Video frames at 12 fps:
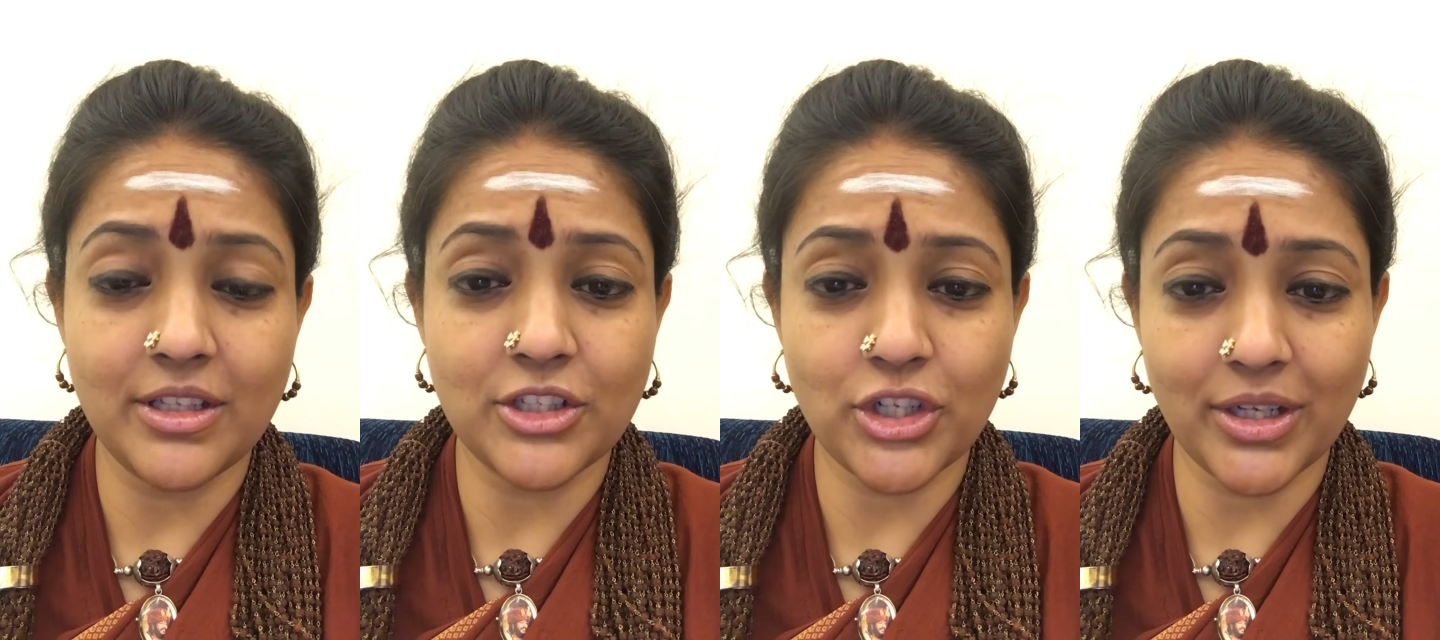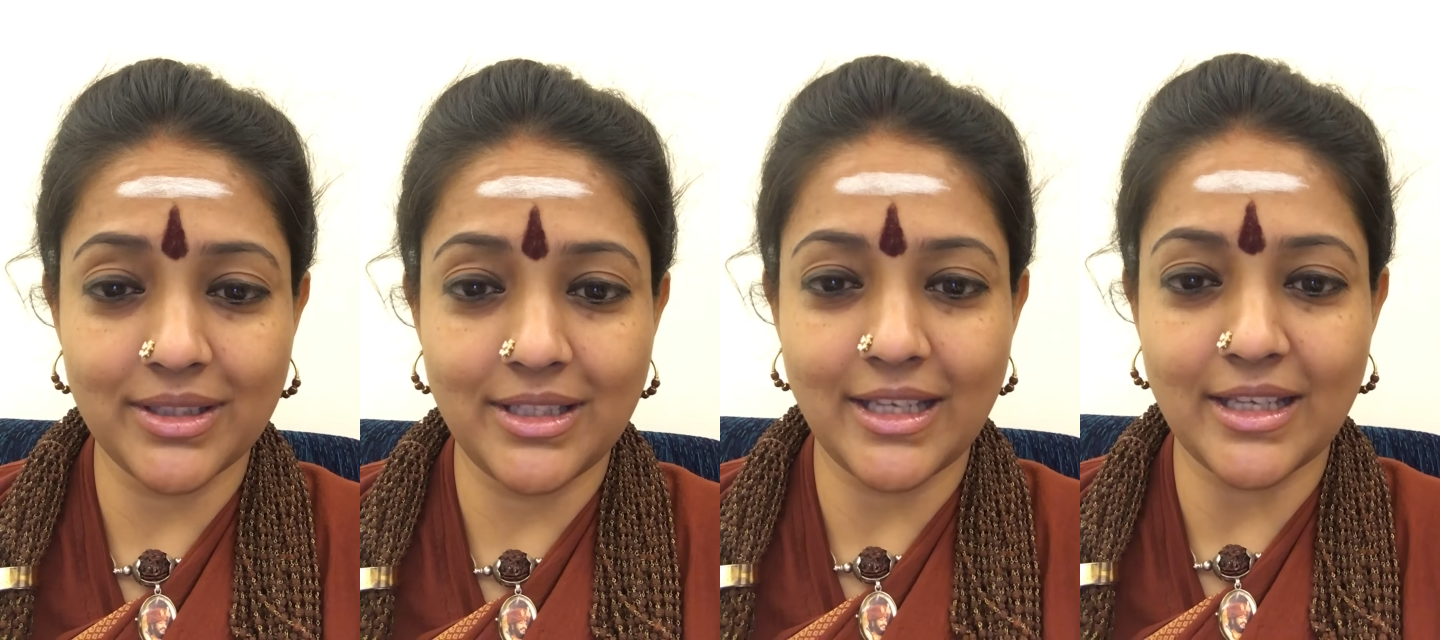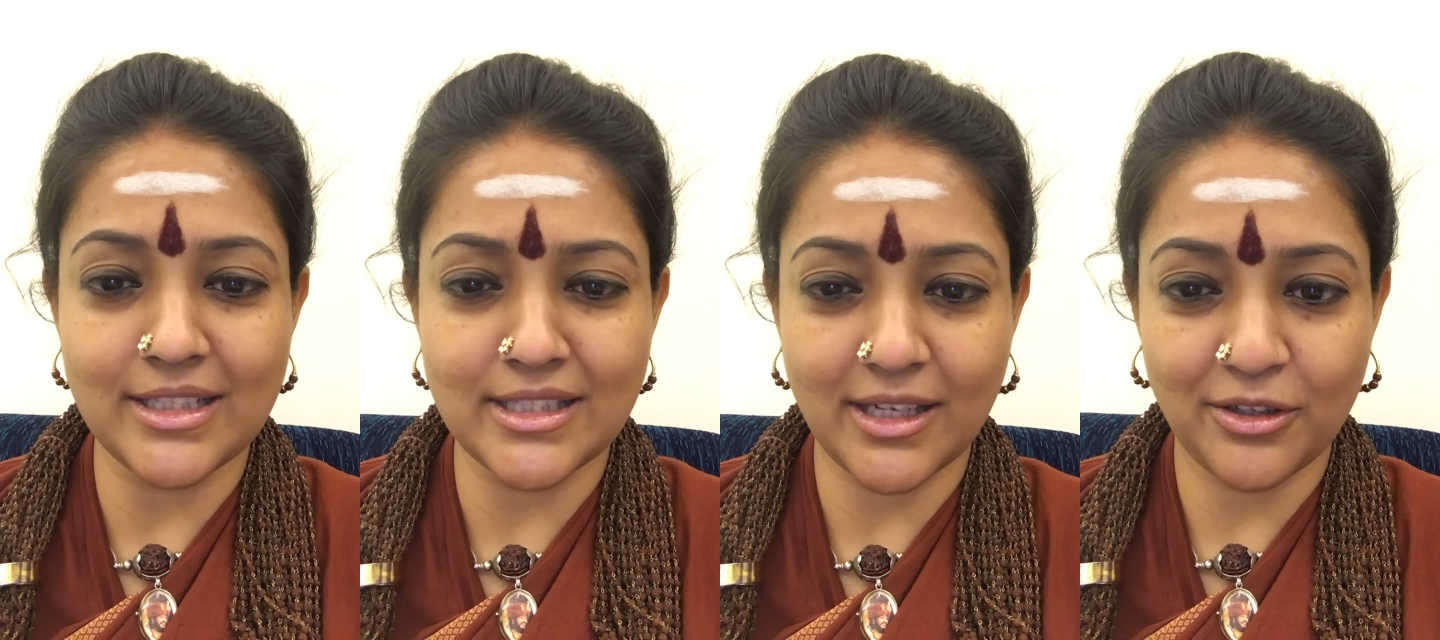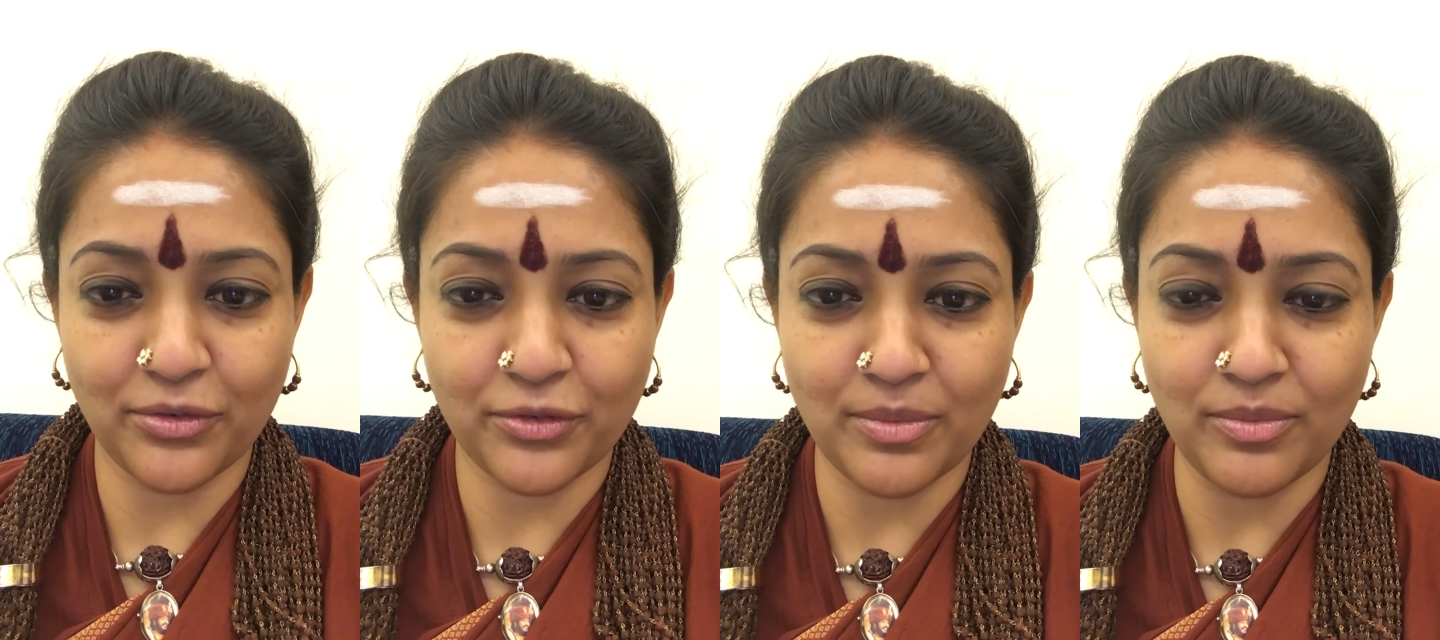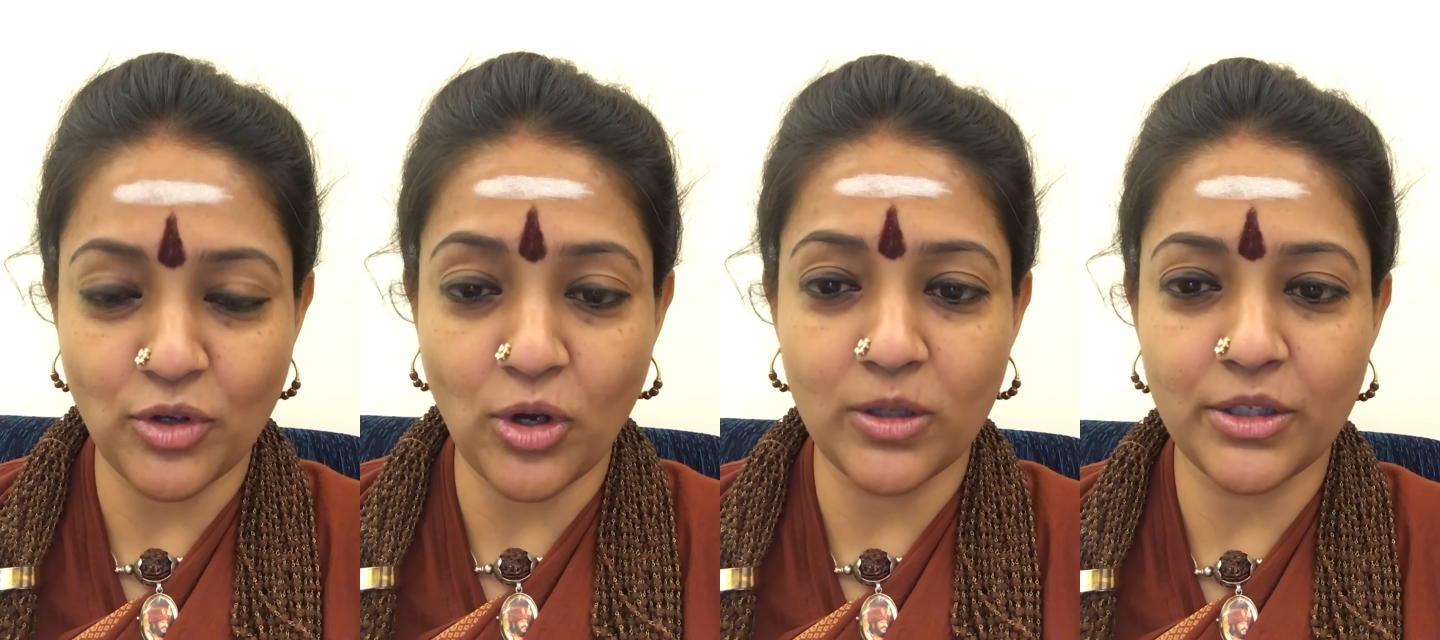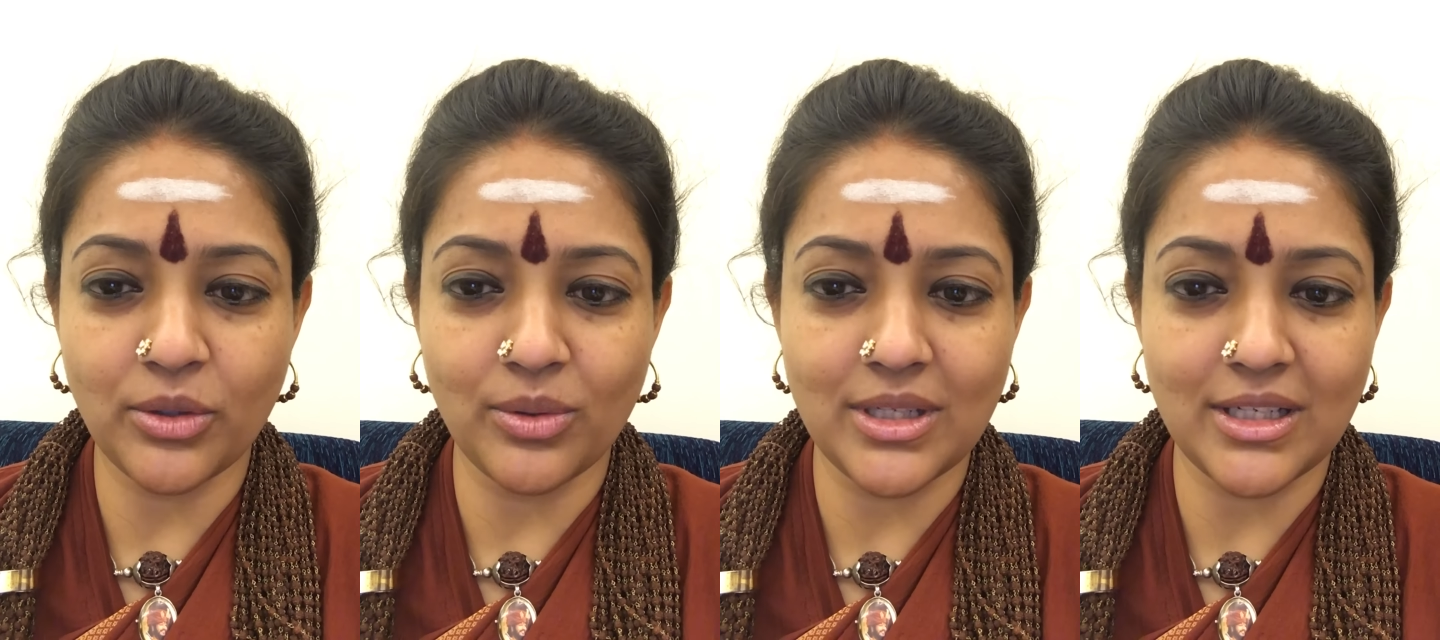the Shakti inside of him called the
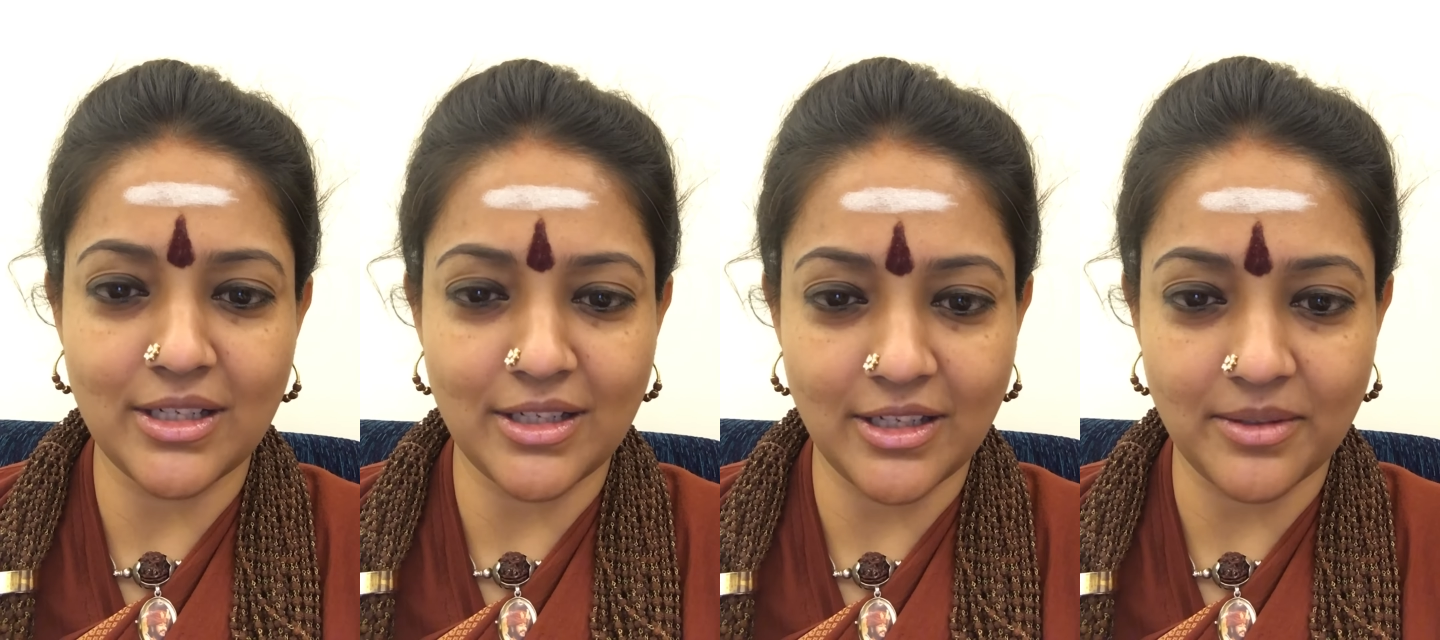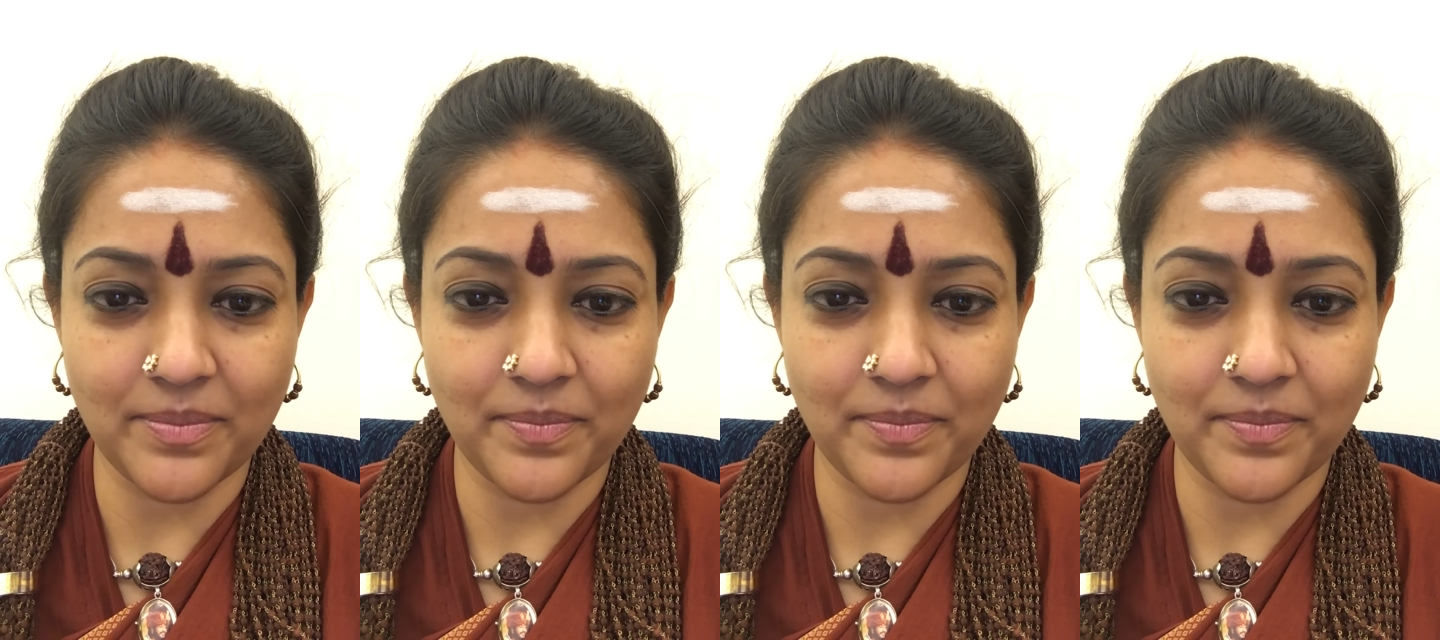Kundalini,